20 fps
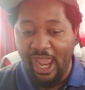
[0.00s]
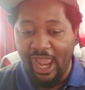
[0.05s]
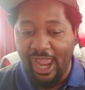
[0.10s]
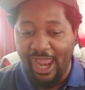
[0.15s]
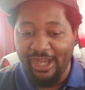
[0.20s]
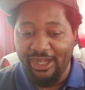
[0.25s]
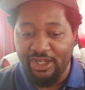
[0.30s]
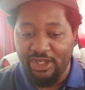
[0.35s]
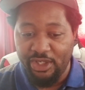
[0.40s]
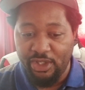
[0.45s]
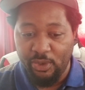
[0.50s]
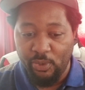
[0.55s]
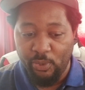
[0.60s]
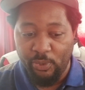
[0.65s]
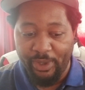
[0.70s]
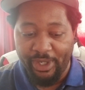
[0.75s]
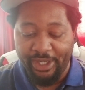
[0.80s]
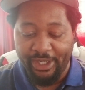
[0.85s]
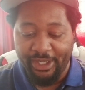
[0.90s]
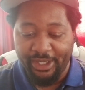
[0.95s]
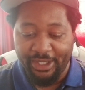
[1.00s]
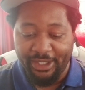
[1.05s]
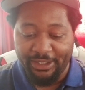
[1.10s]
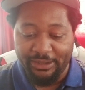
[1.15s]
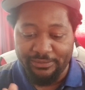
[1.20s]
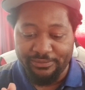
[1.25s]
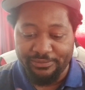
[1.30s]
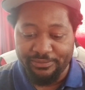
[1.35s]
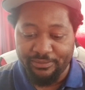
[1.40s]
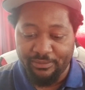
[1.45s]
Anyway,
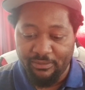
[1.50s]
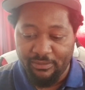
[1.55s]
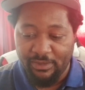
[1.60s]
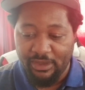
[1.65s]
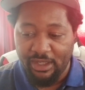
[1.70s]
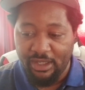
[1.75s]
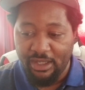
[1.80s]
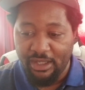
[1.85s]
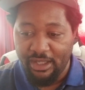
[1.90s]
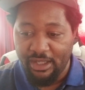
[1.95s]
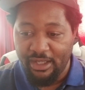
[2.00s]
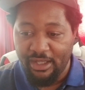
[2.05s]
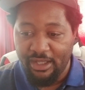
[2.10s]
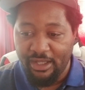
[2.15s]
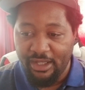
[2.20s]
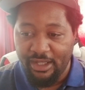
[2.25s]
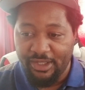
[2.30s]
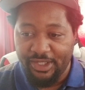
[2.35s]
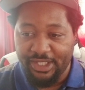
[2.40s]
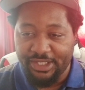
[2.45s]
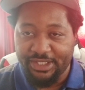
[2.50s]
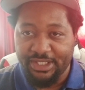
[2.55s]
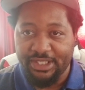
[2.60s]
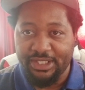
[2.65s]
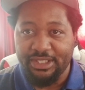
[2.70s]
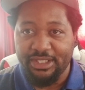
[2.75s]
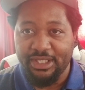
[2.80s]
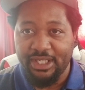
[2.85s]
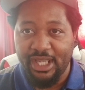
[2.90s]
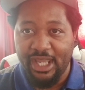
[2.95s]
this
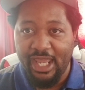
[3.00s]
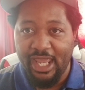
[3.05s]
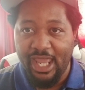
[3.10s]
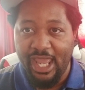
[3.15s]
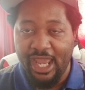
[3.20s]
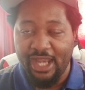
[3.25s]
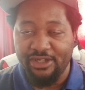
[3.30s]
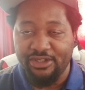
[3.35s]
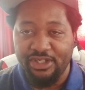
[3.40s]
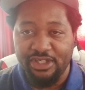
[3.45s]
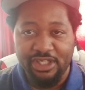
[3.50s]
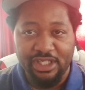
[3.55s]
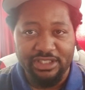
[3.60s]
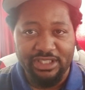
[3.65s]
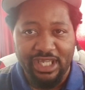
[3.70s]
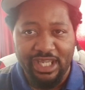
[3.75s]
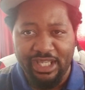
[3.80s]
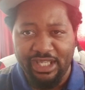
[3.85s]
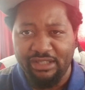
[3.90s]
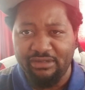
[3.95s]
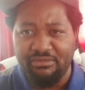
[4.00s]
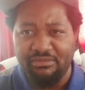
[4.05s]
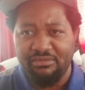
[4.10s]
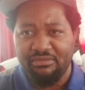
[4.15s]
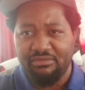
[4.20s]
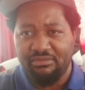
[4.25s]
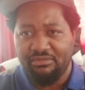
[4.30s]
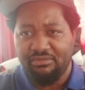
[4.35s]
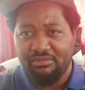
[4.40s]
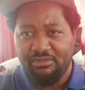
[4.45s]
is Angie, just a
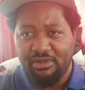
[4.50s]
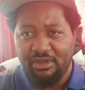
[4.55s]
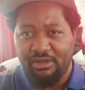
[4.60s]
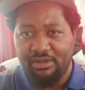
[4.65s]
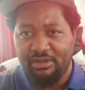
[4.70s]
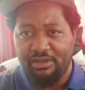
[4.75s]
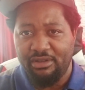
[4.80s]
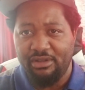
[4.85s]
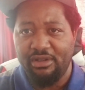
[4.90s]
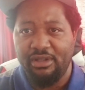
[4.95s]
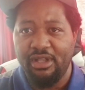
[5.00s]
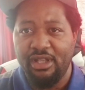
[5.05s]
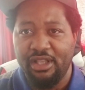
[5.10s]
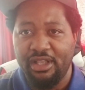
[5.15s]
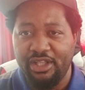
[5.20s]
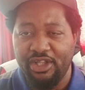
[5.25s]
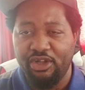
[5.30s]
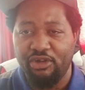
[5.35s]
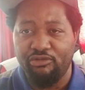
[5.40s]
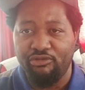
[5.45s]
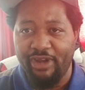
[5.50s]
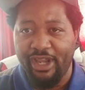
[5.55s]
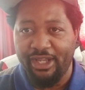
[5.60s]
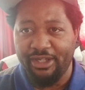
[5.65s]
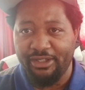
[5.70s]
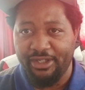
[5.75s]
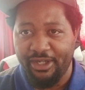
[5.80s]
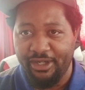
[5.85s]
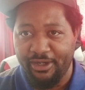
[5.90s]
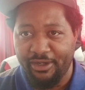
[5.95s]
little
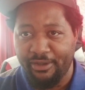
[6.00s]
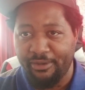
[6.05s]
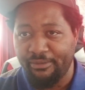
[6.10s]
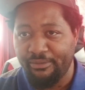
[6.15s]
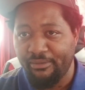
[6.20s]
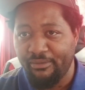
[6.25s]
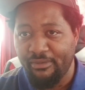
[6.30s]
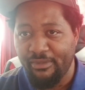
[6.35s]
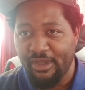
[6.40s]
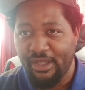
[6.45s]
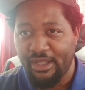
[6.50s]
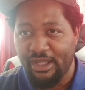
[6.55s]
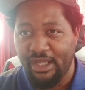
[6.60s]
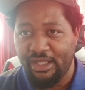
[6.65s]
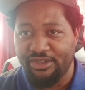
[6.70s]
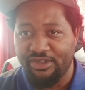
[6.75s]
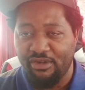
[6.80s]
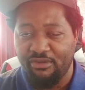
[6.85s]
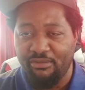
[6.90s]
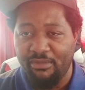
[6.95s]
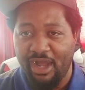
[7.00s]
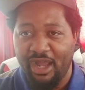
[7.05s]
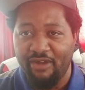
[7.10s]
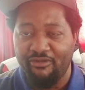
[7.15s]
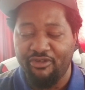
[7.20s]
rant here, get some of my